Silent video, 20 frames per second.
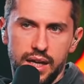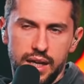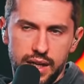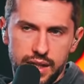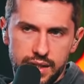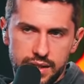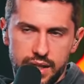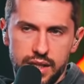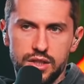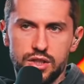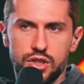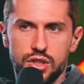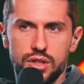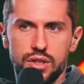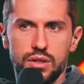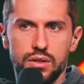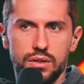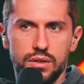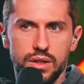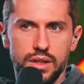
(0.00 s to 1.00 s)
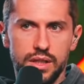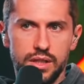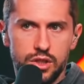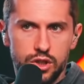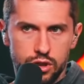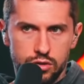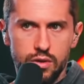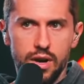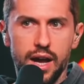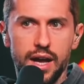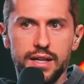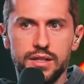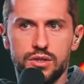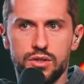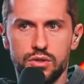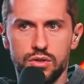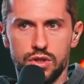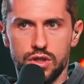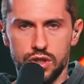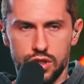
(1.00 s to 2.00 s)
intentionally trying
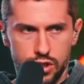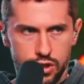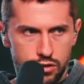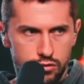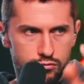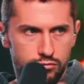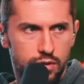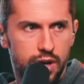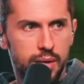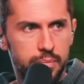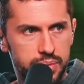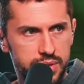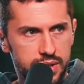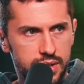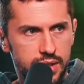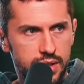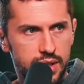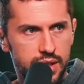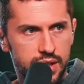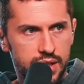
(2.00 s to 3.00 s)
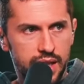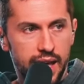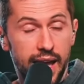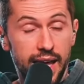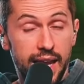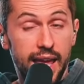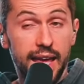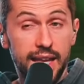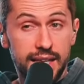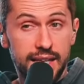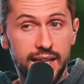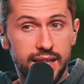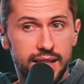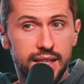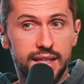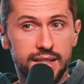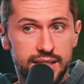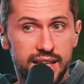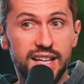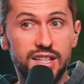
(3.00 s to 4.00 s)
to disrupt that and get
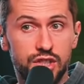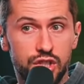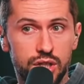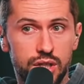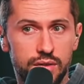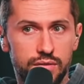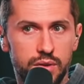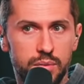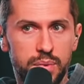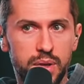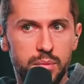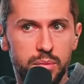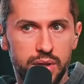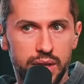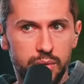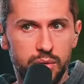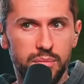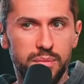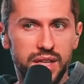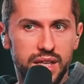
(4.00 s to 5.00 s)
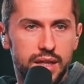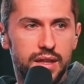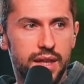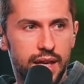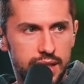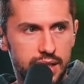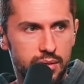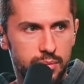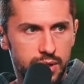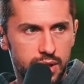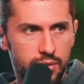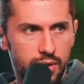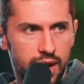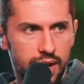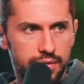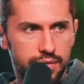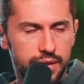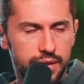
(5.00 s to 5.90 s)
the attention of the people that would be in that demographic?